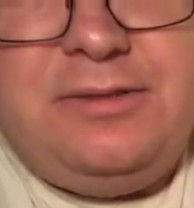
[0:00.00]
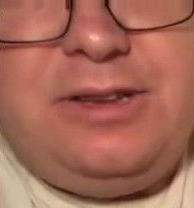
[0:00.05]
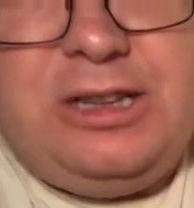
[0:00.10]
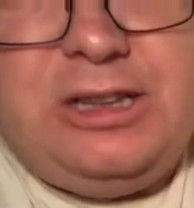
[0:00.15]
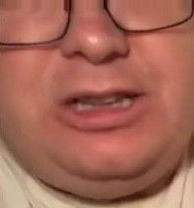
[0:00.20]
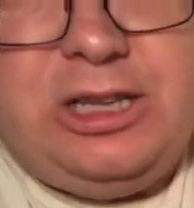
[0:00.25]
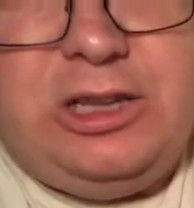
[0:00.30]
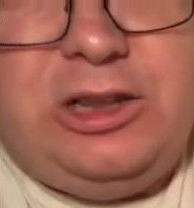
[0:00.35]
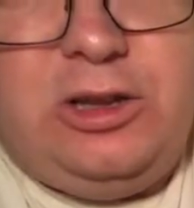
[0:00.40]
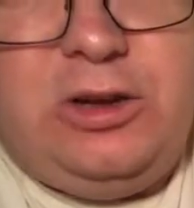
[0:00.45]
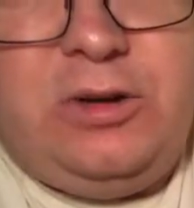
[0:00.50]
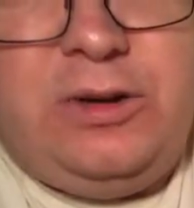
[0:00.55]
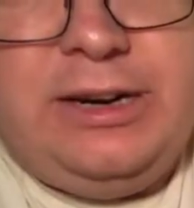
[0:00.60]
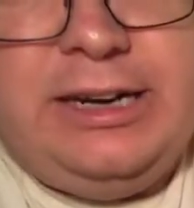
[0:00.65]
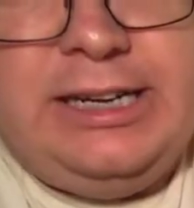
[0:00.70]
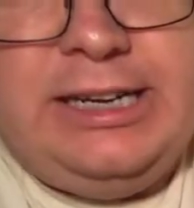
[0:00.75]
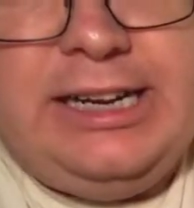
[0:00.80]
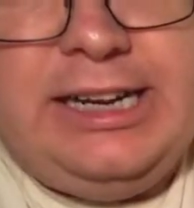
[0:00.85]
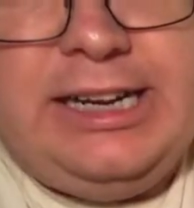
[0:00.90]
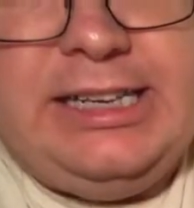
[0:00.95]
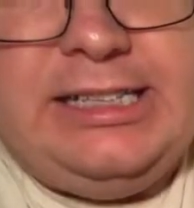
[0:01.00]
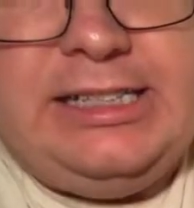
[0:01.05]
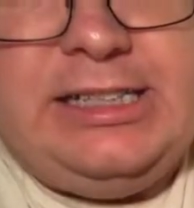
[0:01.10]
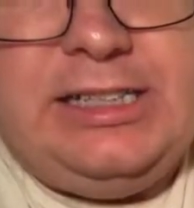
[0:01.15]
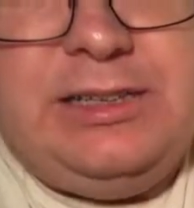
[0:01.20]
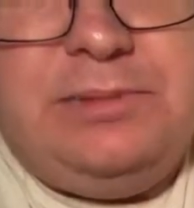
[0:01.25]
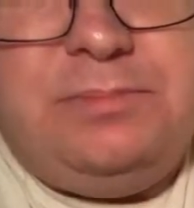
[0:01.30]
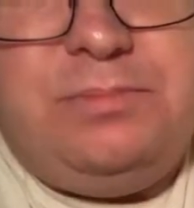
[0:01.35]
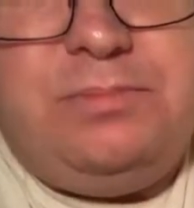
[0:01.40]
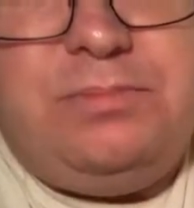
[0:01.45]
Lloyd has
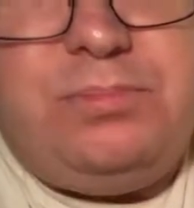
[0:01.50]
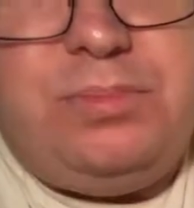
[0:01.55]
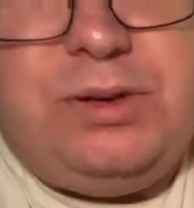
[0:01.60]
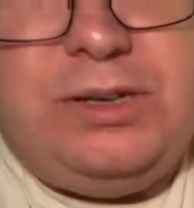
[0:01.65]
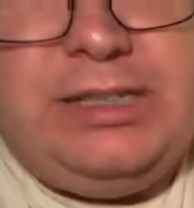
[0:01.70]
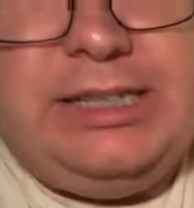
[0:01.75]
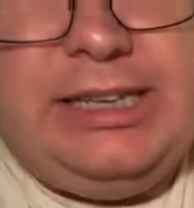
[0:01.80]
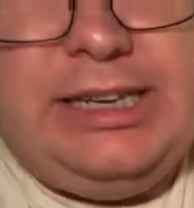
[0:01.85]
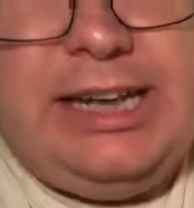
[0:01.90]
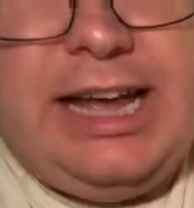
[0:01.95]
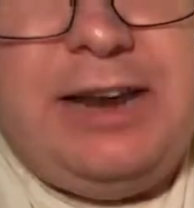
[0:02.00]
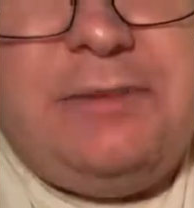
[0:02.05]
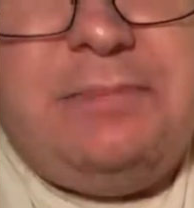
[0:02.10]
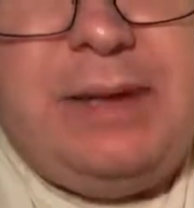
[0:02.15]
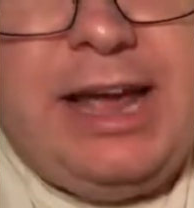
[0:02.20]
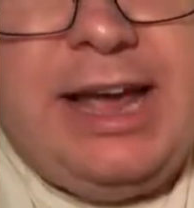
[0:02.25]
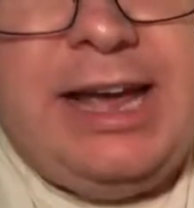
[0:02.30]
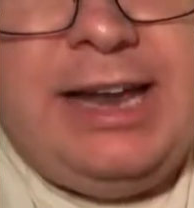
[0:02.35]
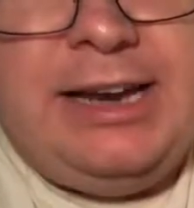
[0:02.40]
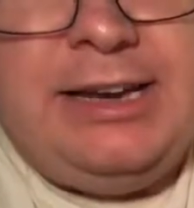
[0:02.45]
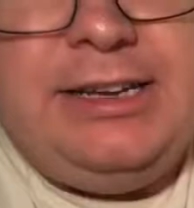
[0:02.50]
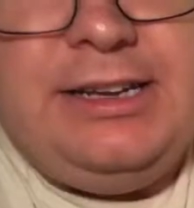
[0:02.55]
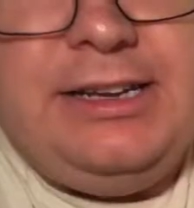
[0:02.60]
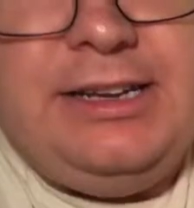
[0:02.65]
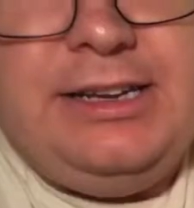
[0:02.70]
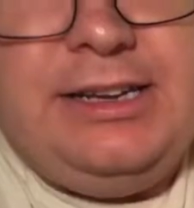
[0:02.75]
the printed headband,